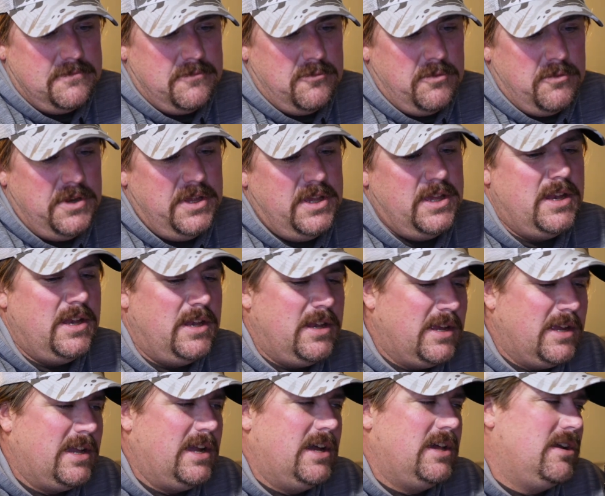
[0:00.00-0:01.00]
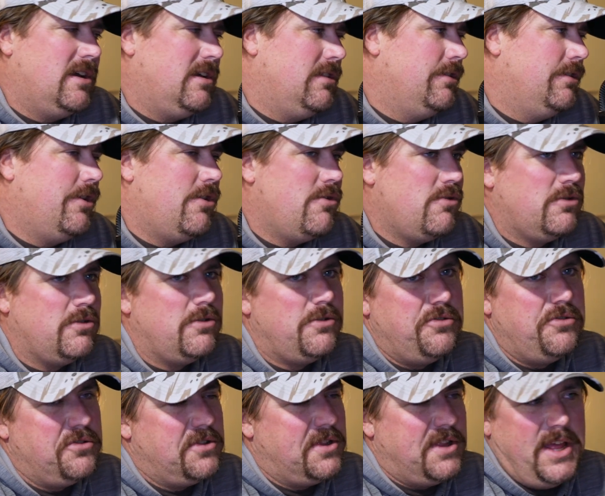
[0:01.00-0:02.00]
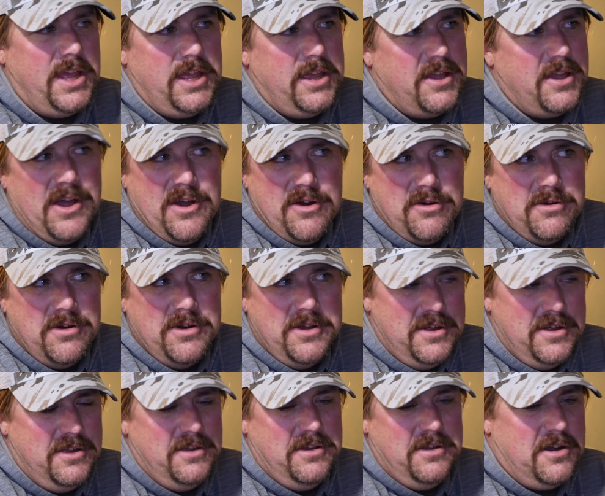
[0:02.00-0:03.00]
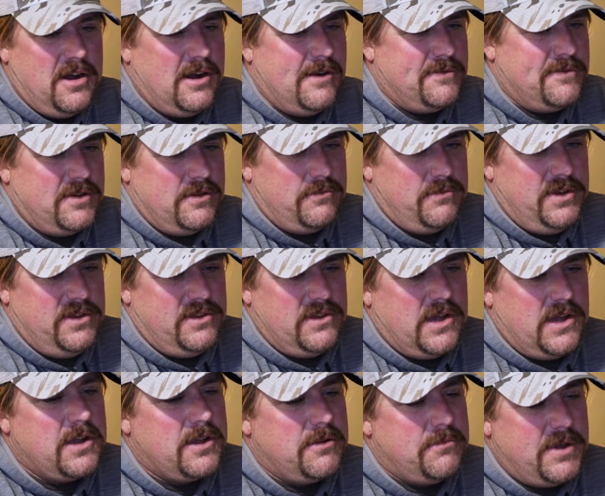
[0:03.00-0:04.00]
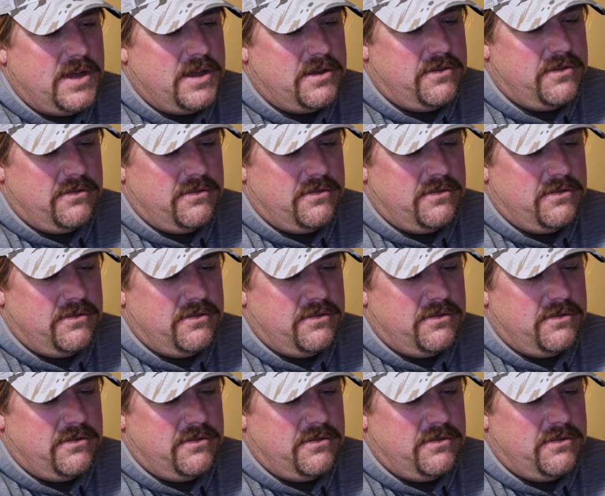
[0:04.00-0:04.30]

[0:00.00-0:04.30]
When you get into kind of local lingo, often we talk about